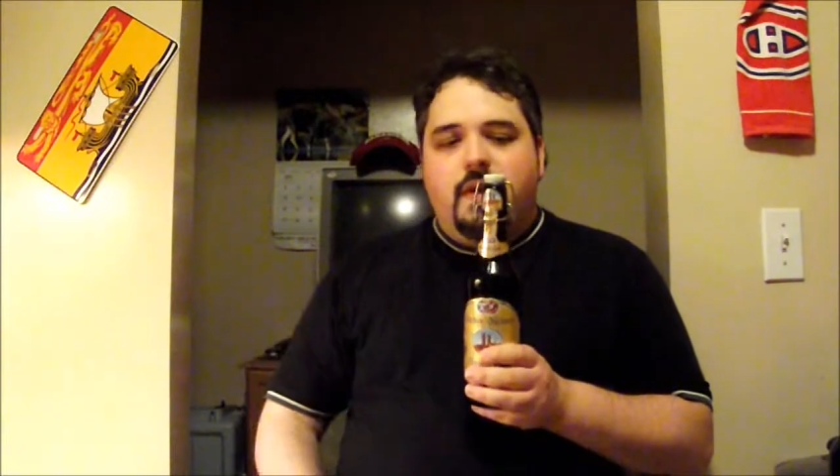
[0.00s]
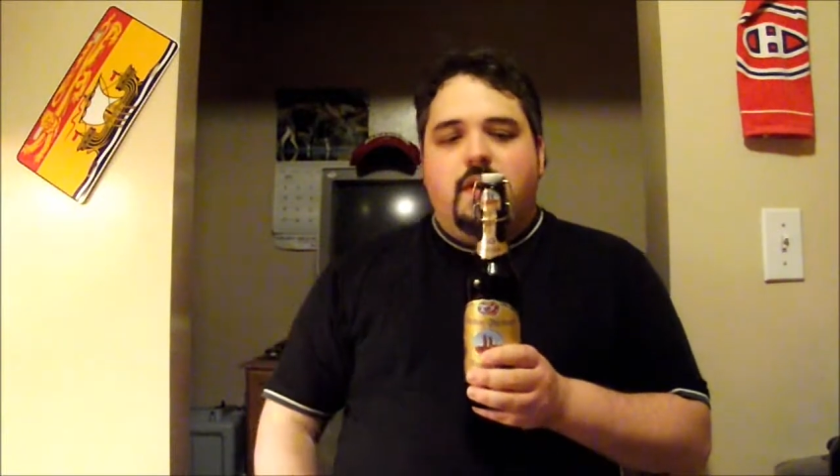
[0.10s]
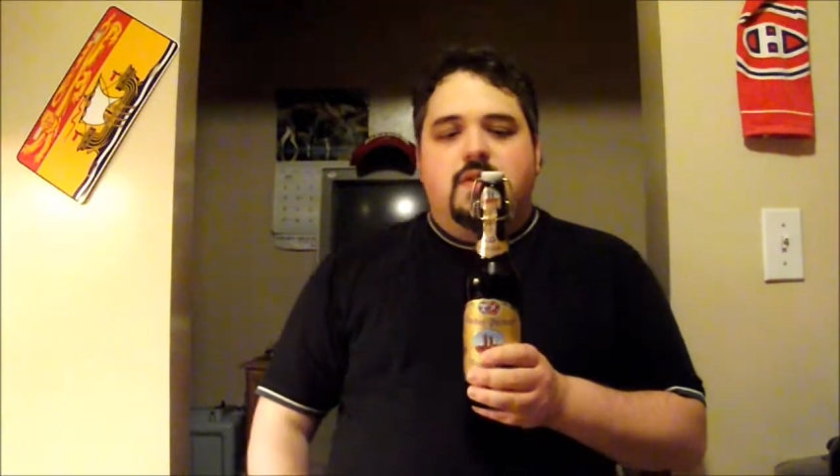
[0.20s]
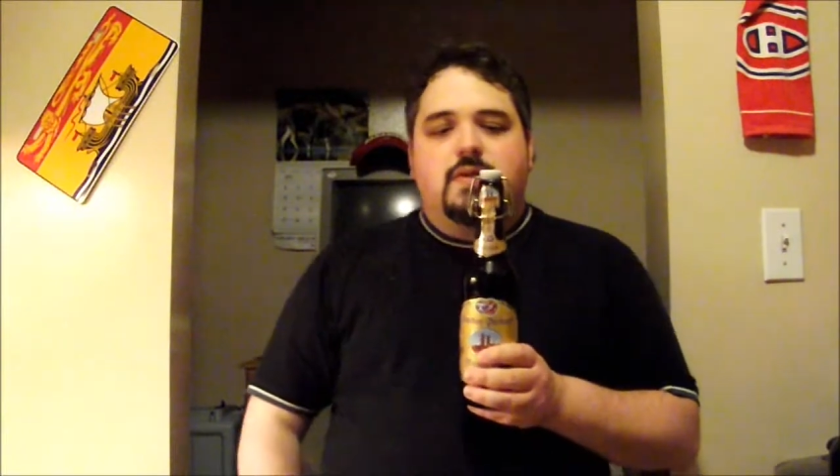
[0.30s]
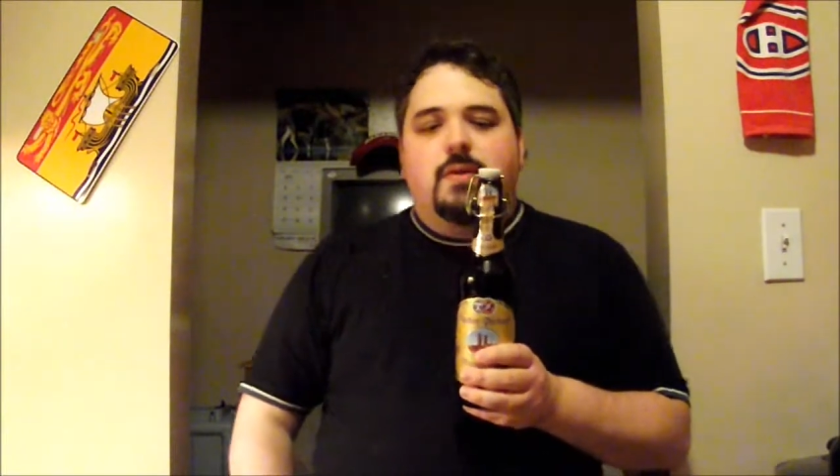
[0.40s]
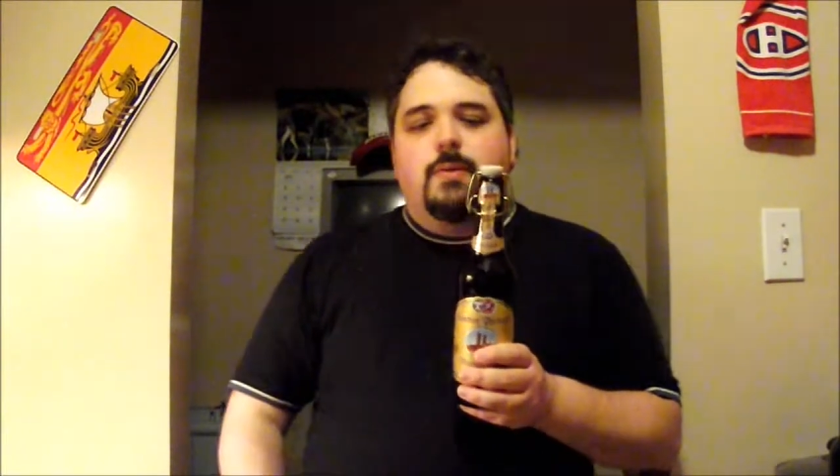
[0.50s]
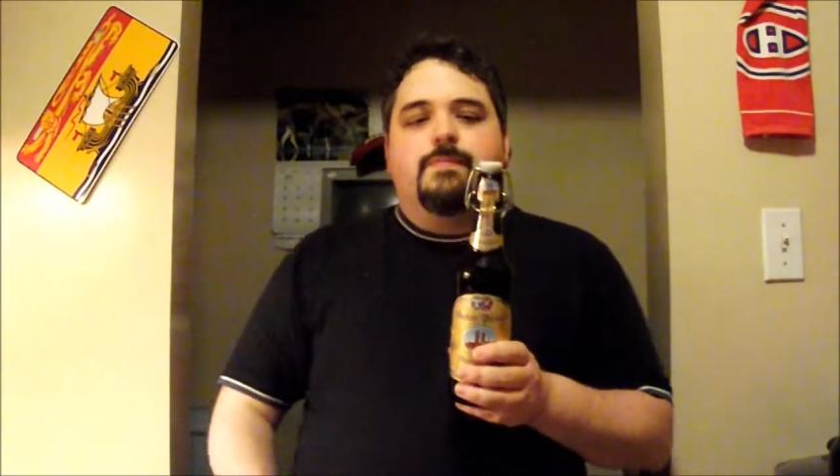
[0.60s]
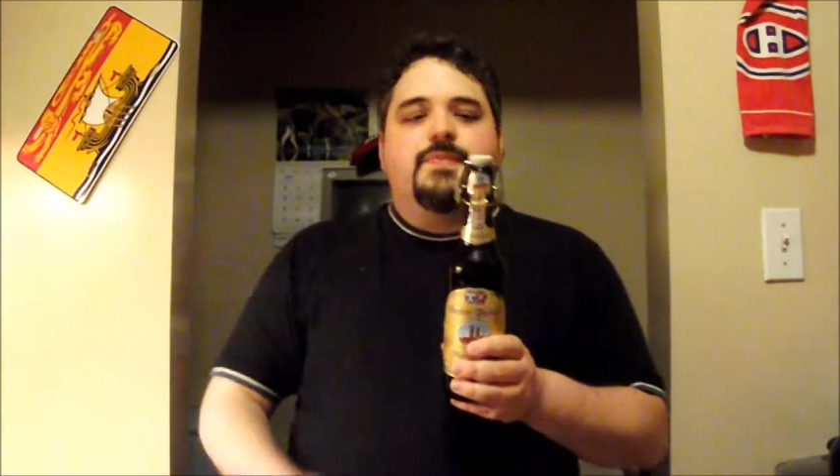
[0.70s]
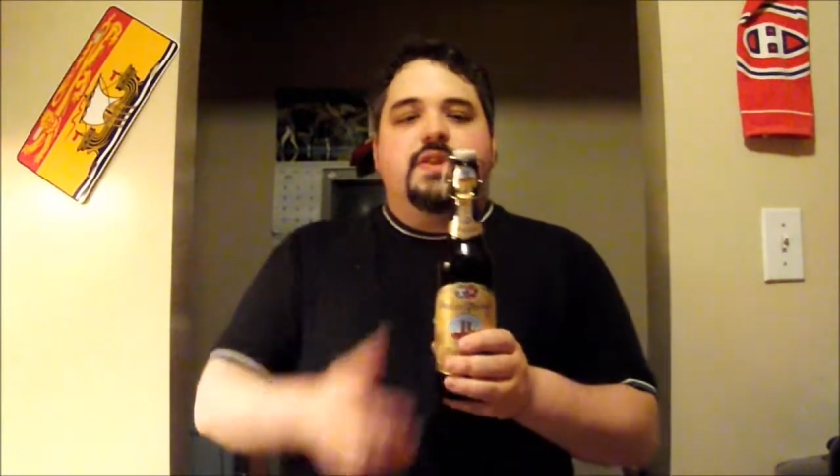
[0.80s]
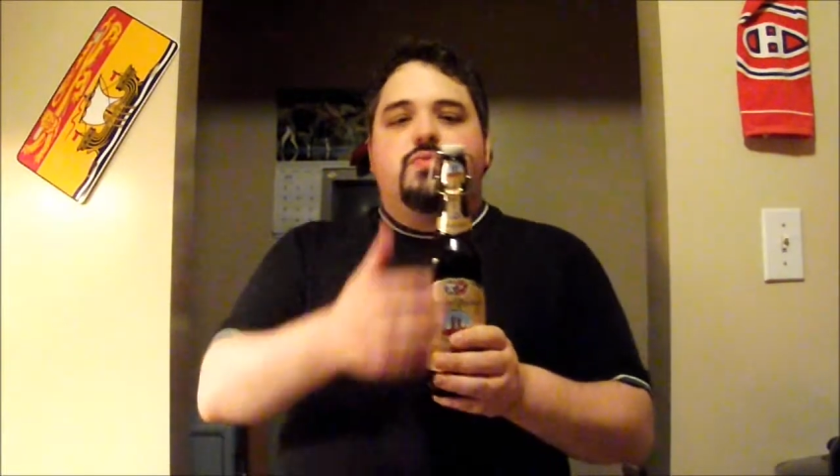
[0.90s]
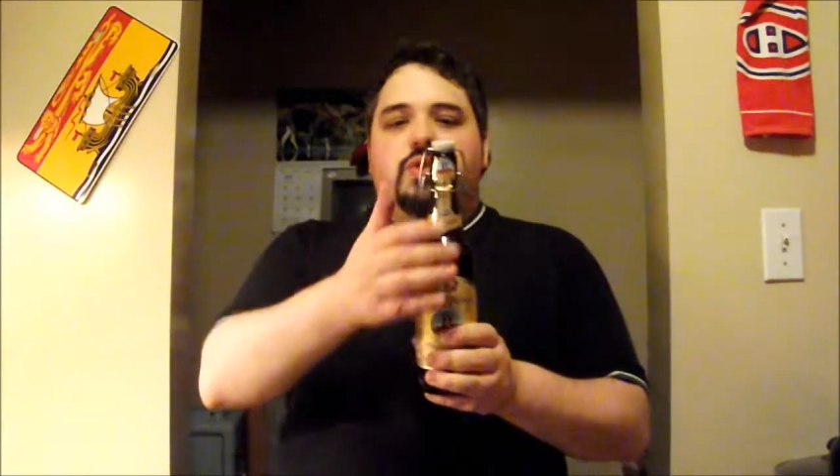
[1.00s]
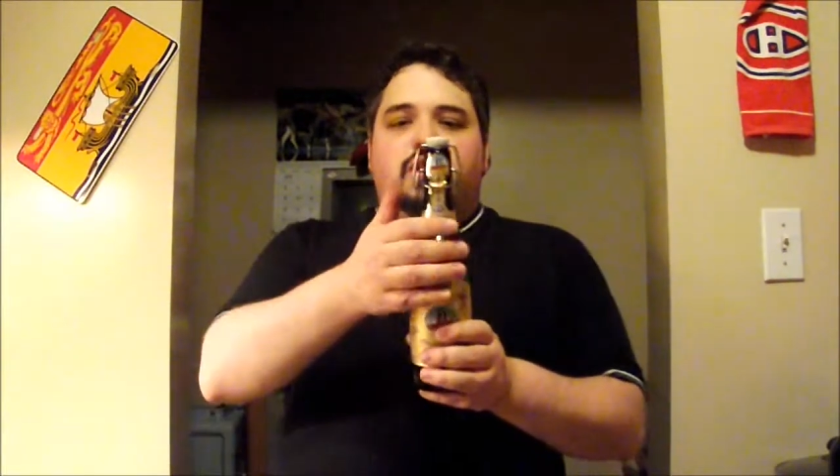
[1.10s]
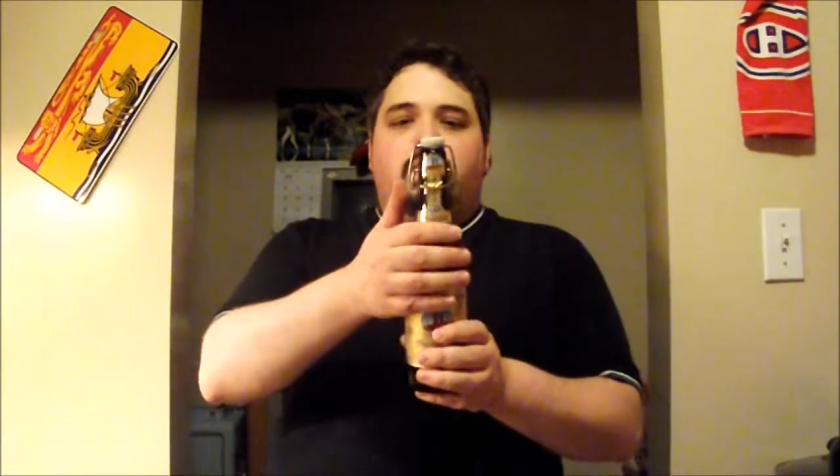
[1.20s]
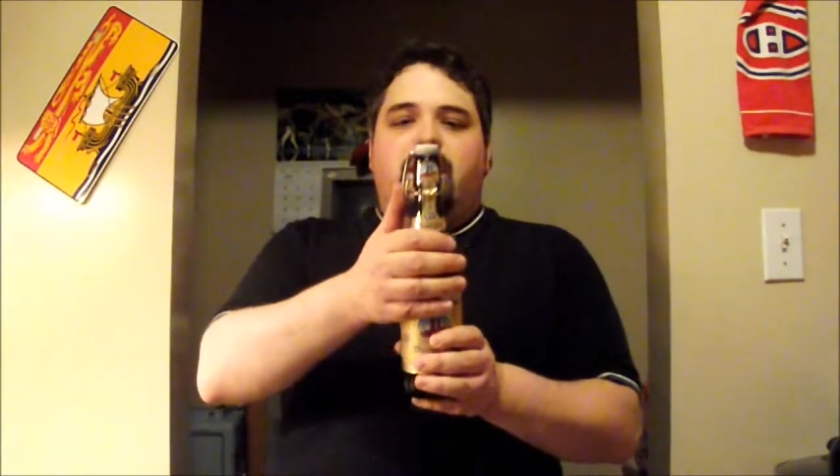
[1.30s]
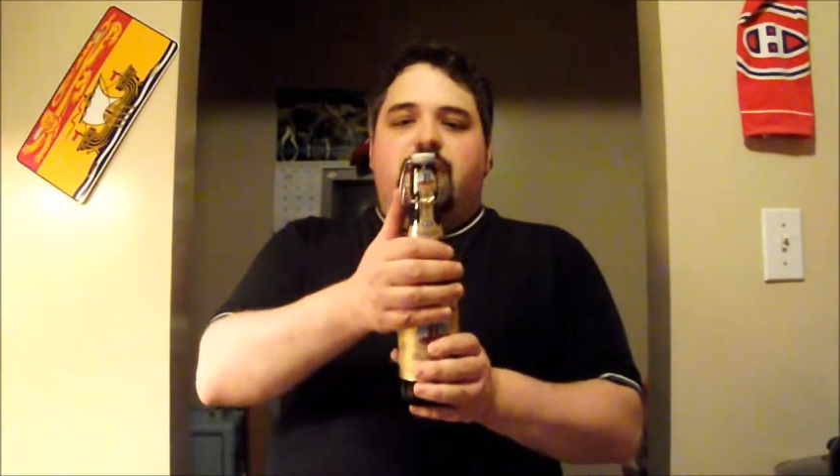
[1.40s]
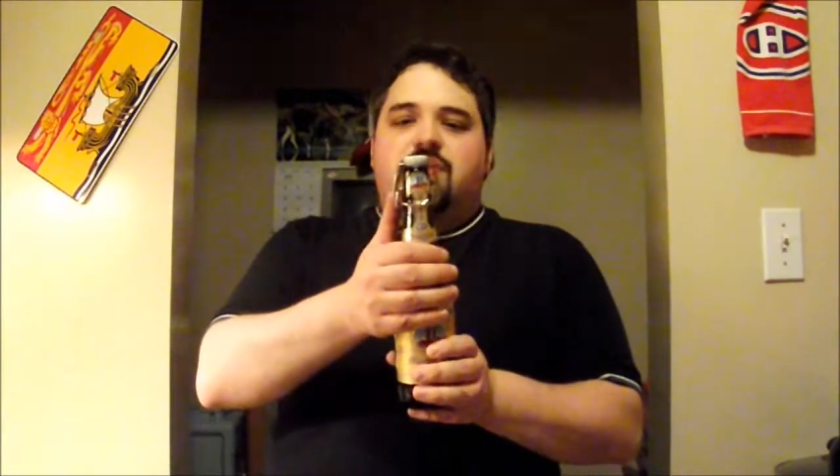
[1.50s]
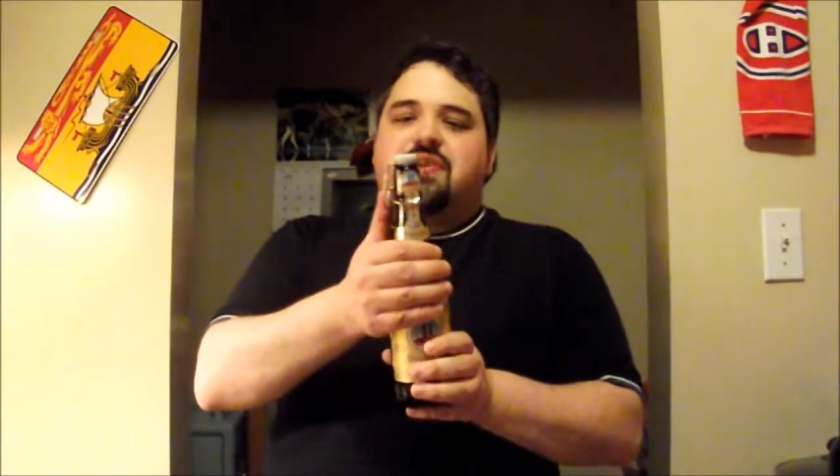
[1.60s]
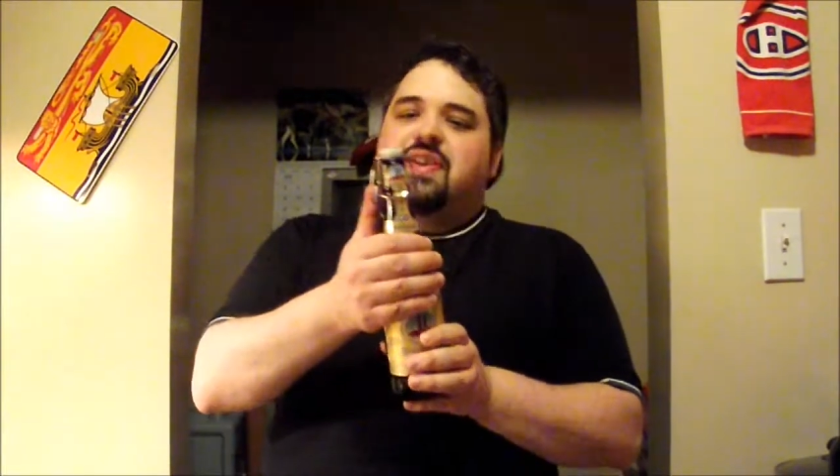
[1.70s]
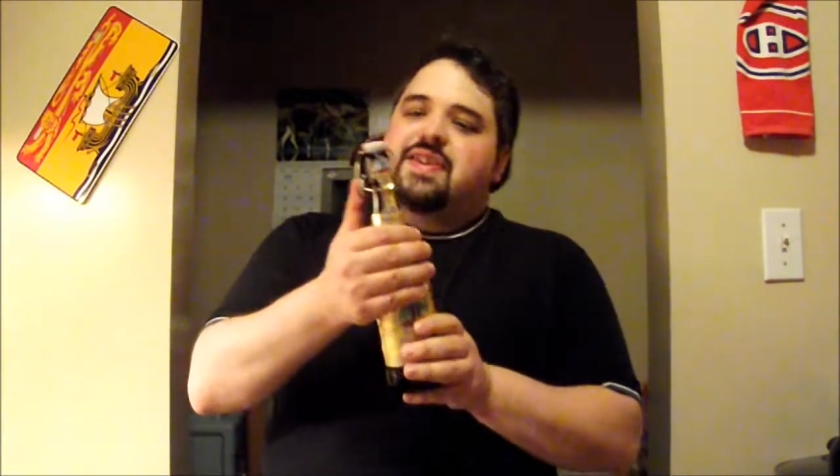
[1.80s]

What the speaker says: So, it's really quite interesting to